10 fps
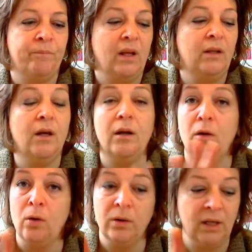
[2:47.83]
Not
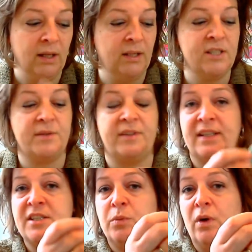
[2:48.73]
all colors.
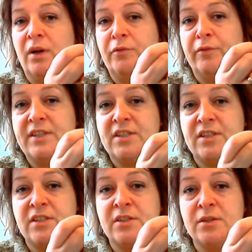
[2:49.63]
This one, for
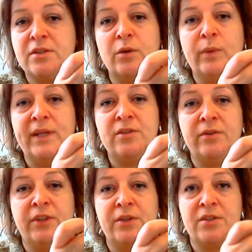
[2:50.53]
instance, is also Winsor &
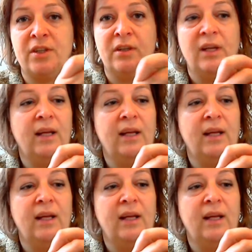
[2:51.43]
Newton,